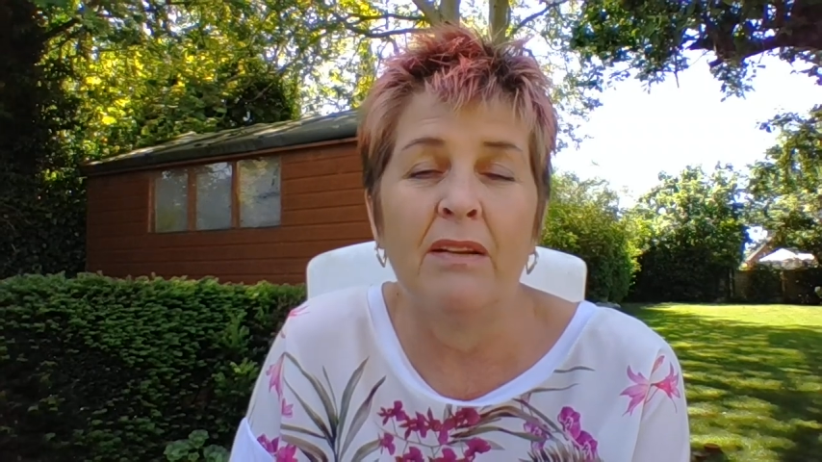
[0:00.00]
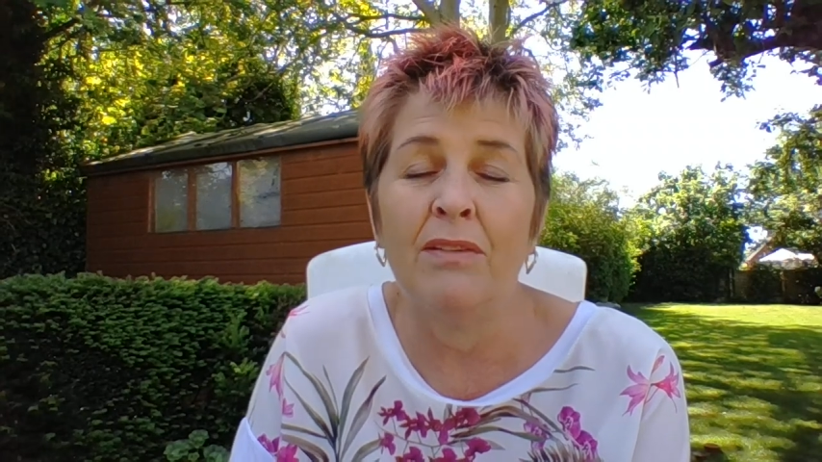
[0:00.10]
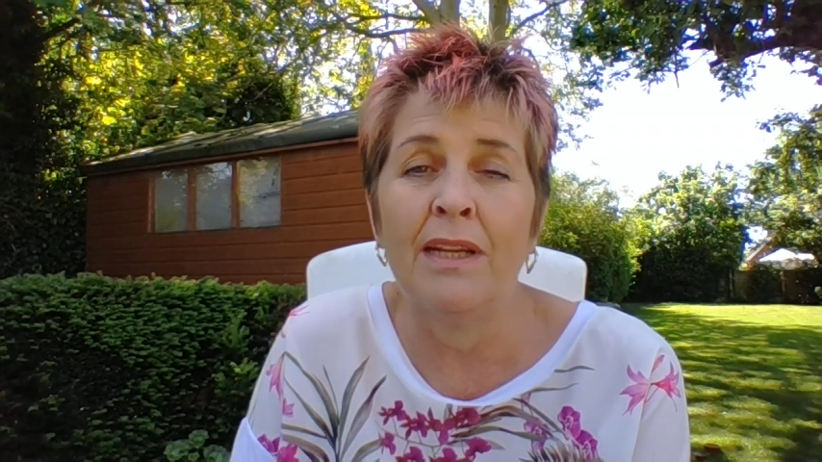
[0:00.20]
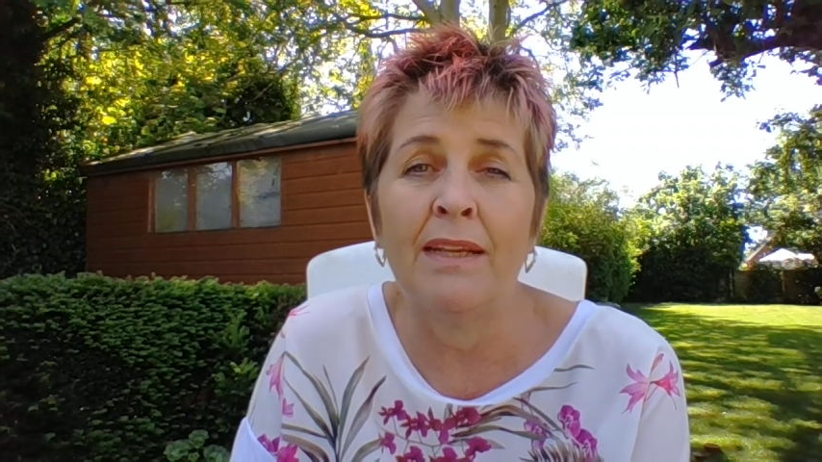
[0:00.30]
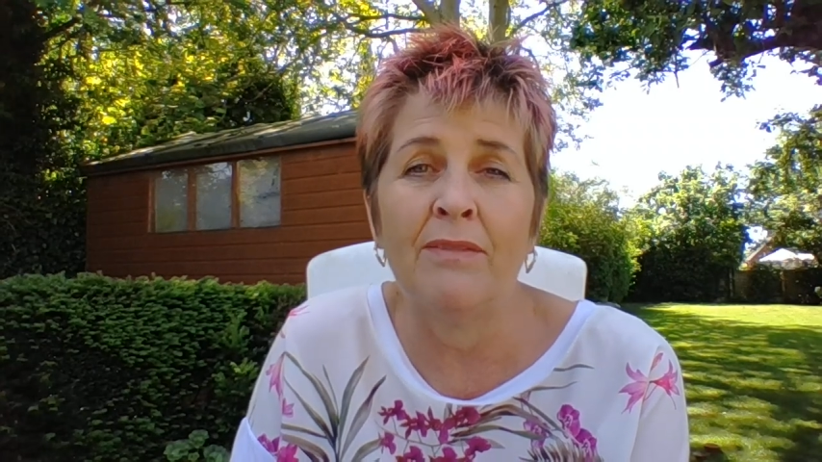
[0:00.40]
I
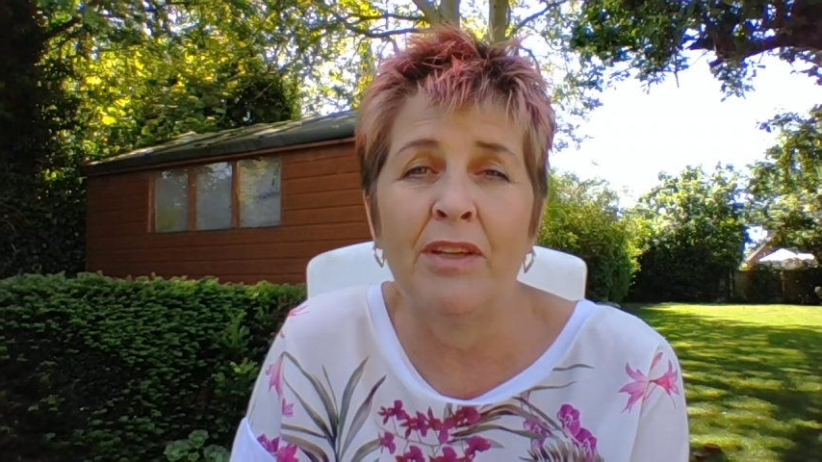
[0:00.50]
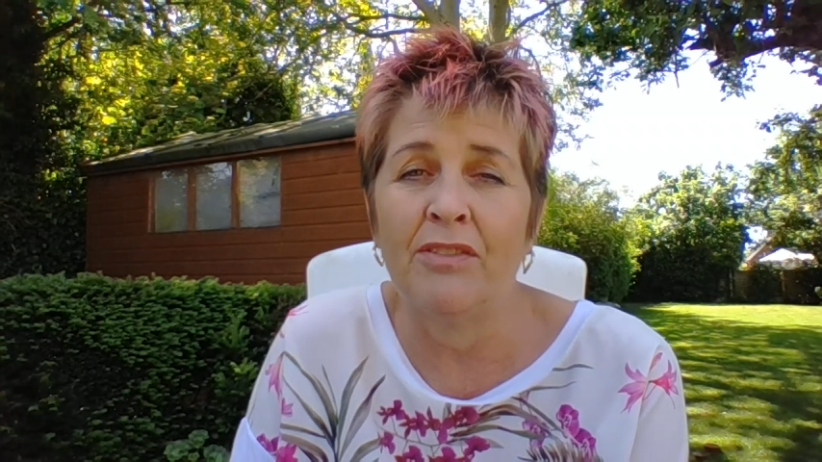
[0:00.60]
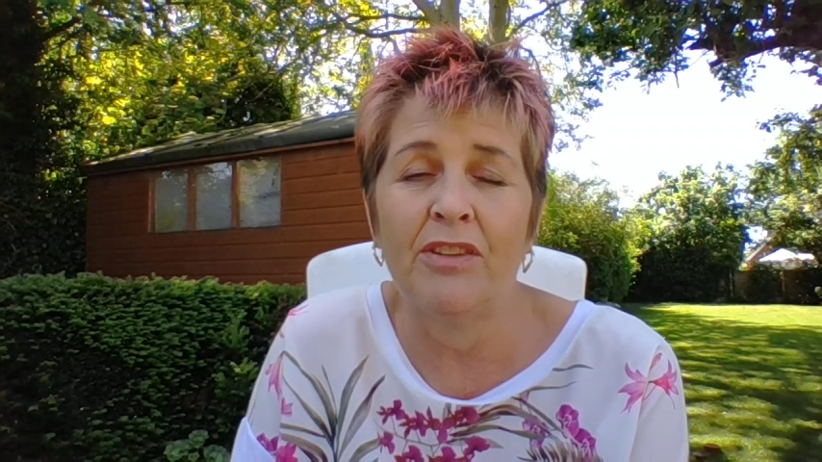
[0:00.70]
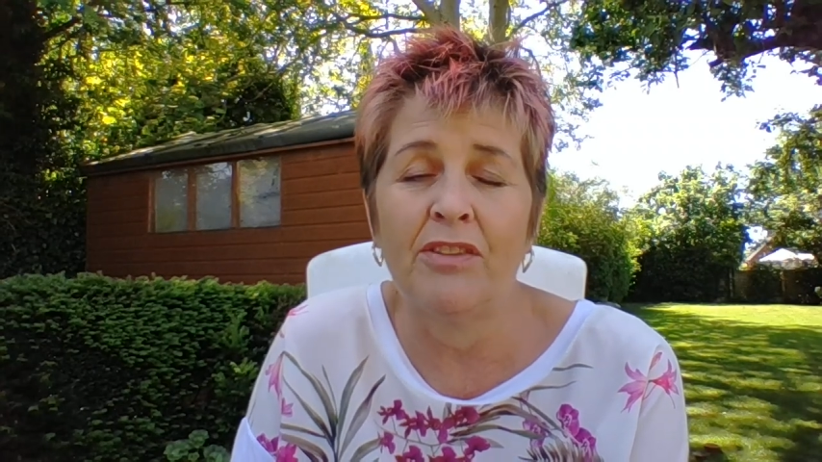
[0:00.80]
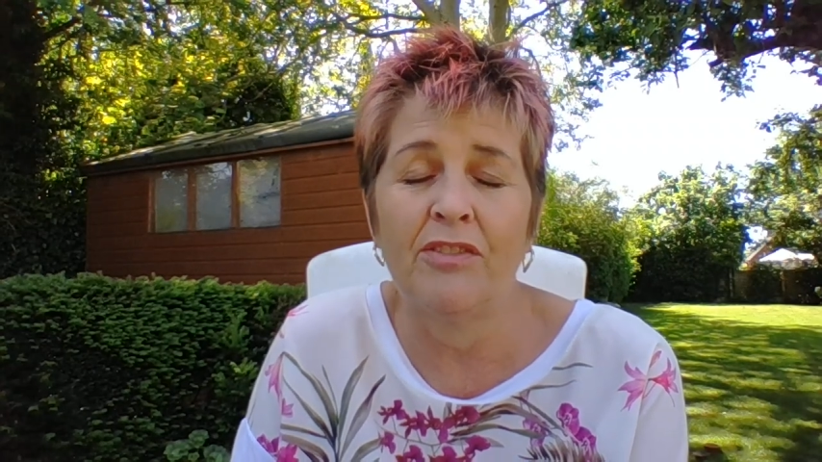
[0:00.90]
really haven't had
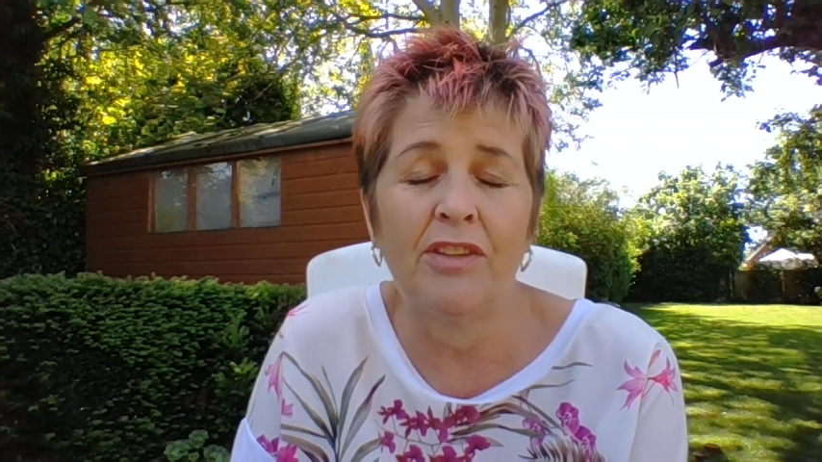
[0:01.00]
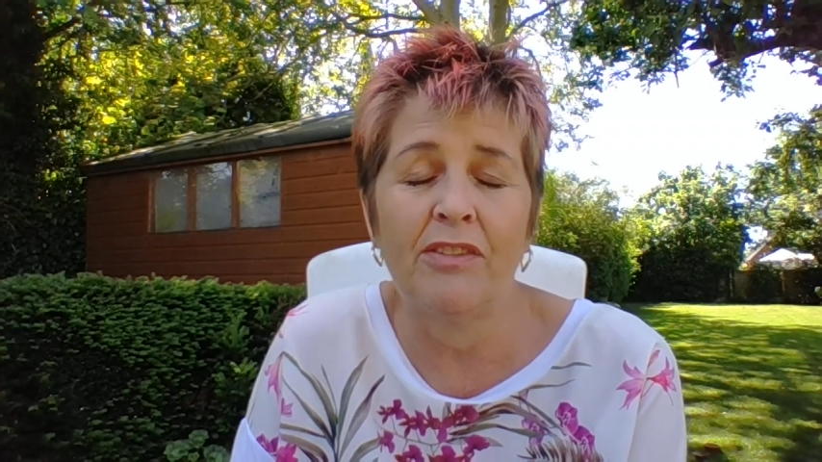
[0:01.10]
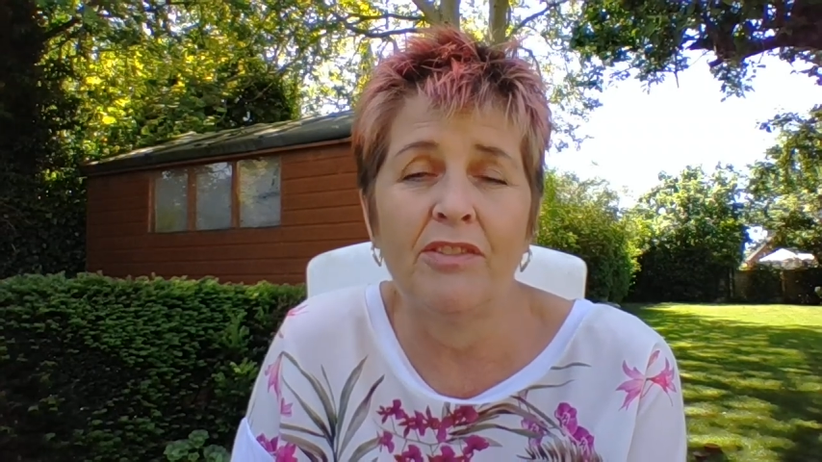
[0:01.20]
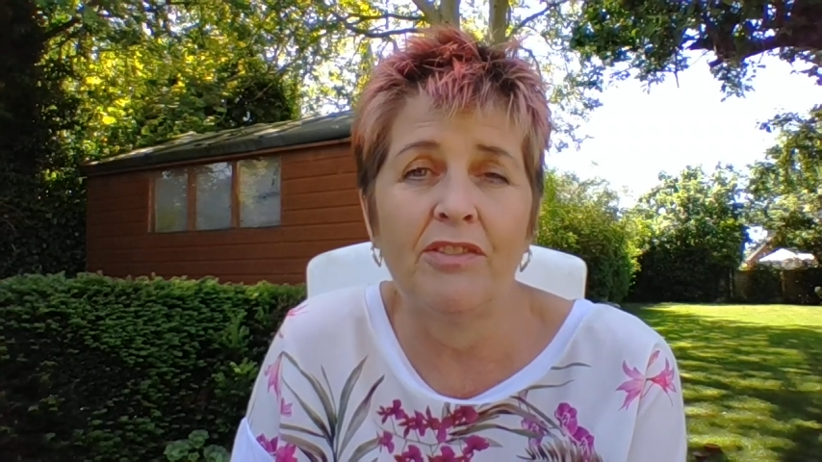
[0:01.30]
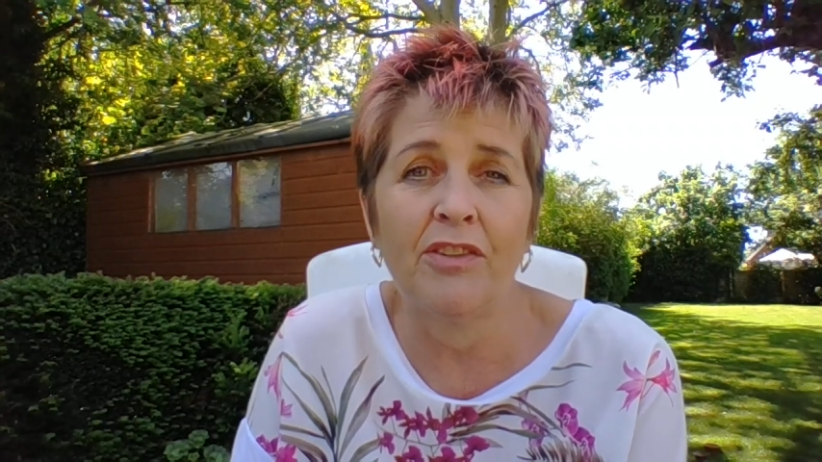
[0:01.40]
a chance to
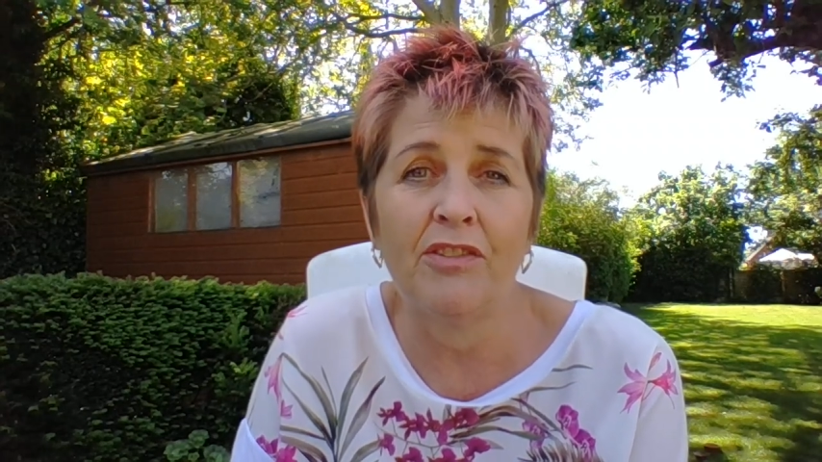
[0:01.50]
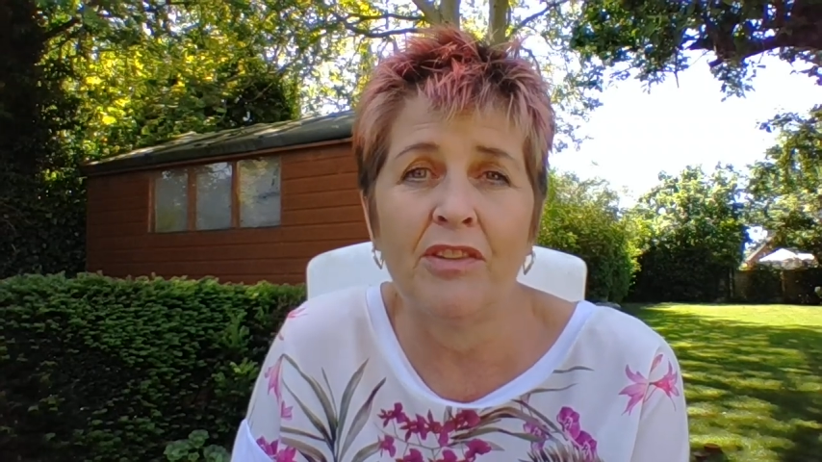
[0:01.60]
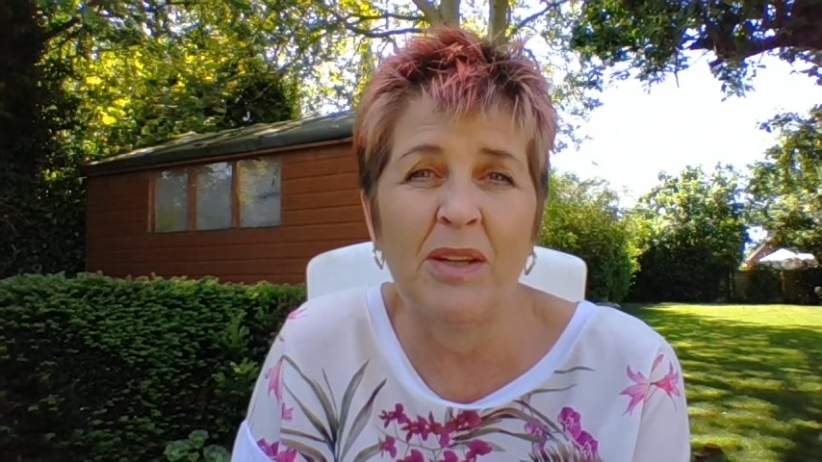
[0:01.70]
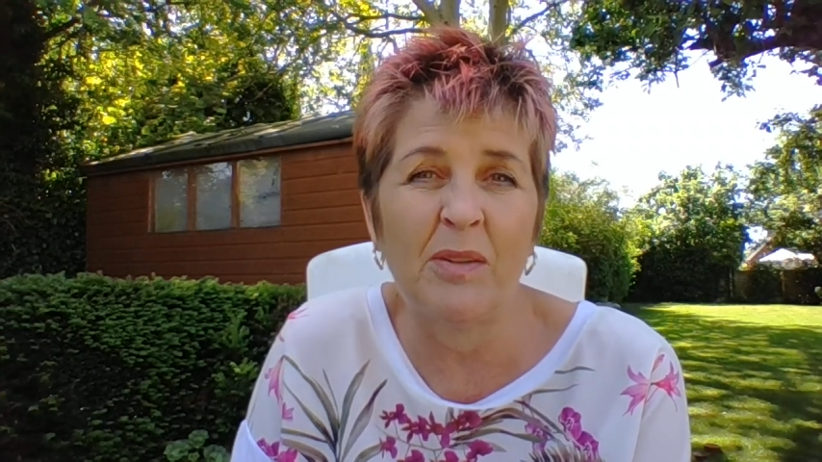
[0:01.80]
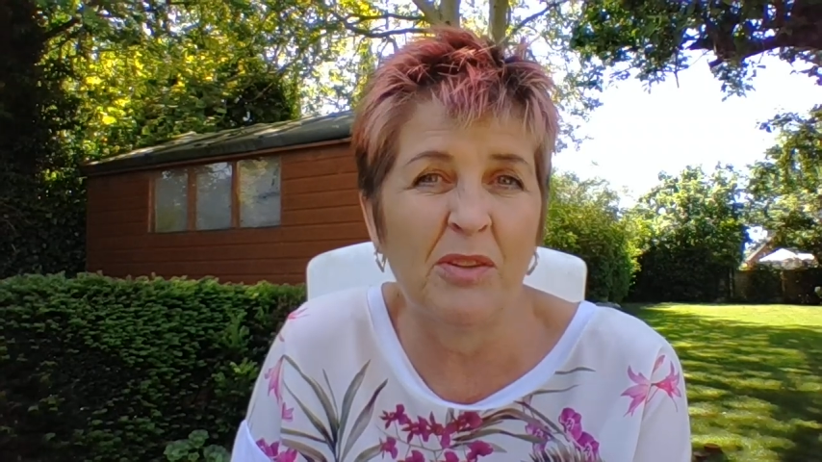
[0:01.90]
get it
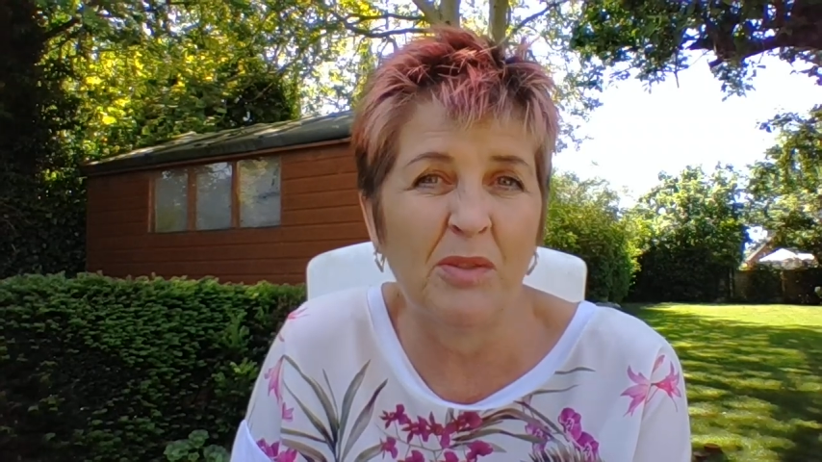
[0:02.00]
sorted out.